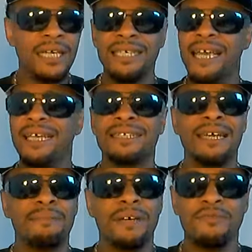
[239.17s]
Yeah, he's
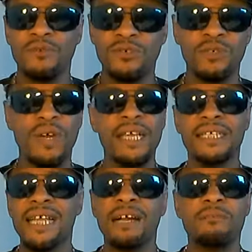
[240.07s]
coming up from cruiserweight.
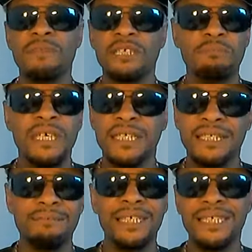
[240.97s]
He's not going to be as big as
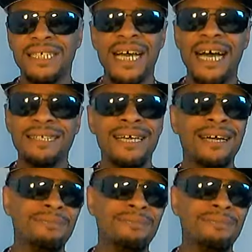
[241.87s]
some of guys,